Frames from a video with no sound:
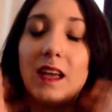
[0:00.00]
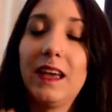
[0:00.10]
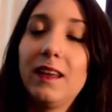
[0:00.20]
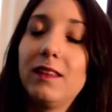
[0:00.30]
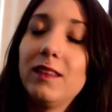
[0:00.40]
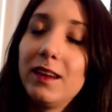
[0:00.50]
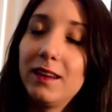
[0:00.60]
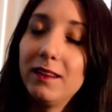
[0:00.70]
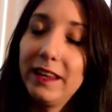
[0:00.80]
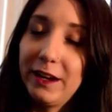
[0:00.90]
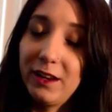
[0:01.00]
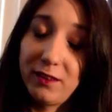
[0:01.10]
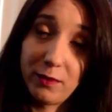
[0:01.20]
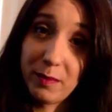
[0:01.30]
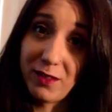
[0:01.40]
And the
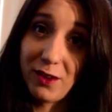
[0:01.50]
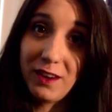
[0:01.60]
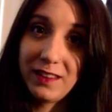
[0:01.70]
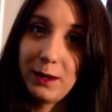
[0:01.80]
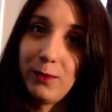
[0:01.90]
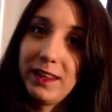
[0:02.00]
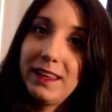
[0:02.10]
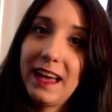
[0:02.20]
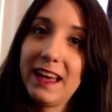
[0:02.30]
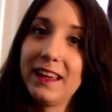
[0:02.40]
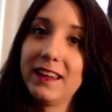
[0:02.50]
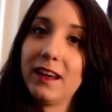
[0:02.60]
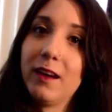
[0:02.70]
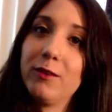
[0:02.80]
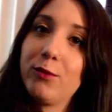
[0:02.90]
lyrics from the song that I want to
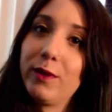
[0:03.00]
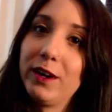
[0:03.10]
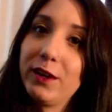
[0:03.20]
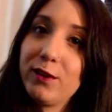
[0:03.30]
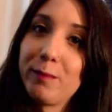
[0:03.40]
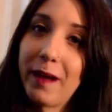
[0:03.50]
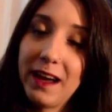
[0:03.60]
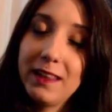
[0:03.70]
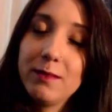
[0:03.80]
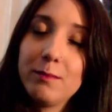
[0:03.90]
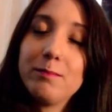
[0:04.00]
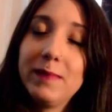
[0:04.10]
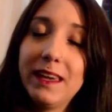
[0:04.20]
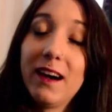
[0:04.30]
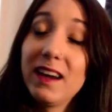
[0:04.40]
get is where it goes,
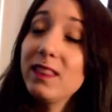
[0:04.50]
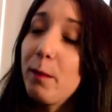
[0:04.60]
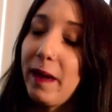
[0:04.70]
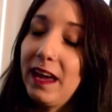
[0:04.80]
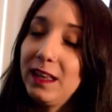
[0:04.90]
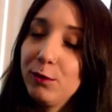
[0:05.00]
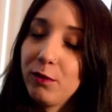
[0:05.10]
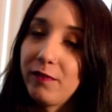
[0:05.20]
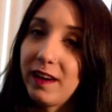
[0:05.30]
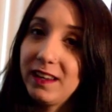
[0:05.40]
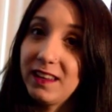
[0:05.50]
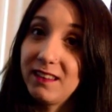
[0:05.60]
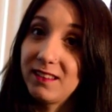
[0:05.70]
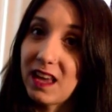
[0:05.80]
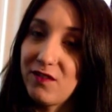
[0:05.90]
behind the pain you will find a
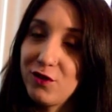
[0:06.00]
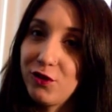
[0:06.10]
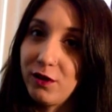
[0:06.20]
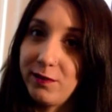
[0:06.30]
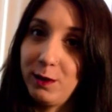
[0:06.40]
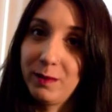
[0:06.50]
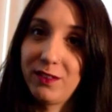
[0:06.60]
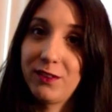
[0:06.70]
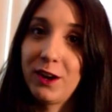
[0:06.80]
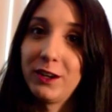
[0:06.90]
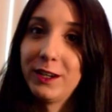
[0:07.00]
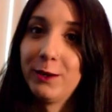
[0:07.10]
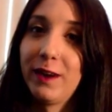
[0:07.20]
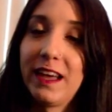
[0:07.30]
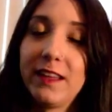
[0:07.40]
scavenger of human
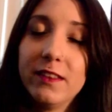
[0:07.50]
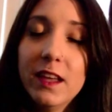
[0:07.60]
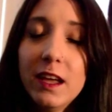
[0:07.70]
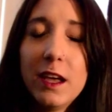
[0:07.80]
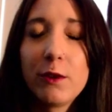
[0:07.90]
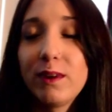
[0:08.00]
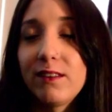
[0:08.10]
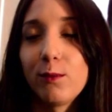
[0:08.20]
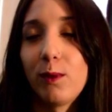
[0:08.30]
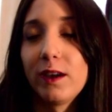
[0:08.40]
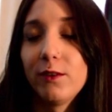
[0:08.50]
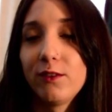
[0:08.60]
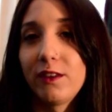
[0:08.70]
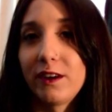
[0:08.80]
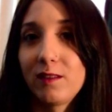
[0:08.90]
sorrow. And the reason why
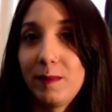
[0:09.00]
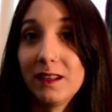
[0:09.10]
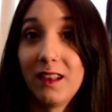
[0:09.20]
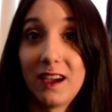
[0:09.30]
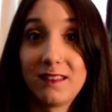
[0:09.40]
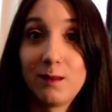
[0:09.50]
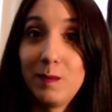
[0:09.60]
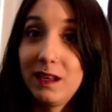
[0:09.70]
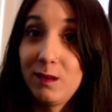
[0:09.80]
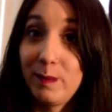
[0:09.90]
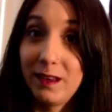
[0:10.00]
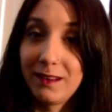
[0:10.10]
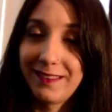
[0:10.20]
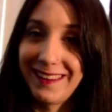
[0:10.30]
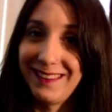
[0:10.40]
those lyrics mean a lot to me is
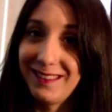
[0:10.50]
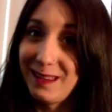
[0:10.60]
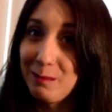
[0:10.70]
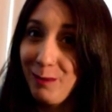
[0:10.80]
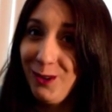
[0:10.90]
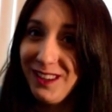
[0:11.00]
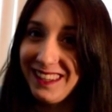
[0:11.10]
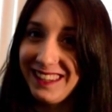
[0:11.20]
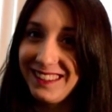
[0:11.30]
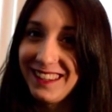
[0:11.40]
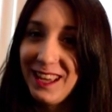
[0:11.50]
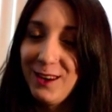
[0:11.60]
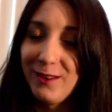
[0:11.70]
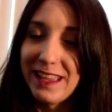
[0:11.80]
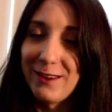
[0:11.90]
because I used to get bullied
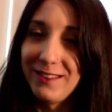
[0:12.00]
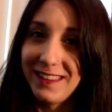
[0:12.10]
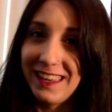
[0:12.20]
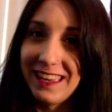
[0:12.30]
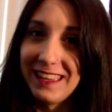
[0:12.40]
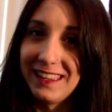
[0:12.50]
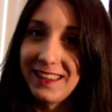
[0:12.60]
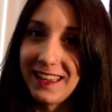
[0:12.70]
when I was a kid.